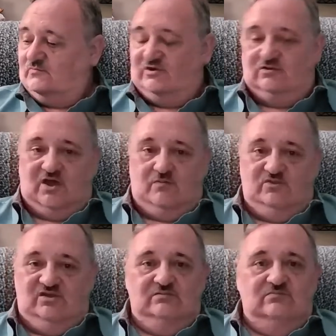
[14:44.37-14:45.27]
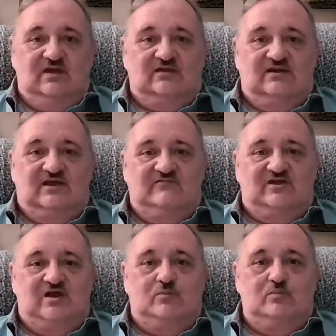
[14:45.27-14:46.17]
But not me. I got to have a
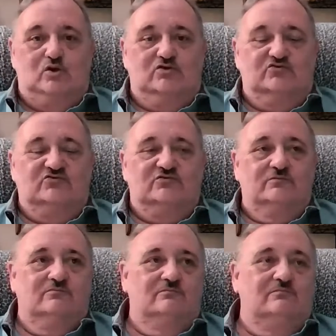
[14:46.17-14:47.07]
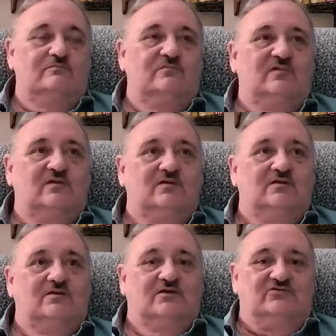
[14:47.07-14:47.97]
couple burgers,
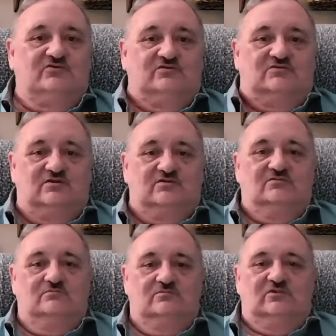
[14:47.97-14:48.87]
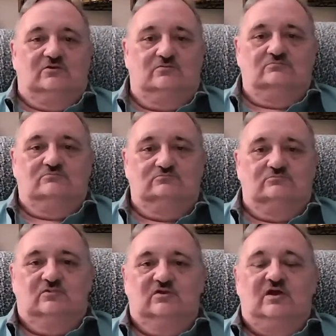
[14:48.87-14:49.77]
as you can see. I'm
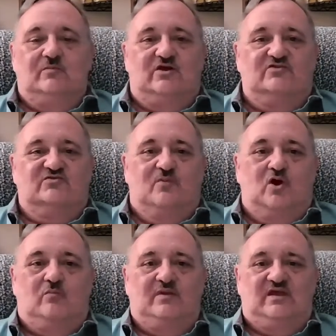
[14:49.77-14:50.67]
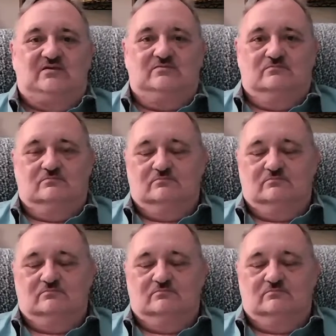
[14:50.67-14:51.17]
not a small man.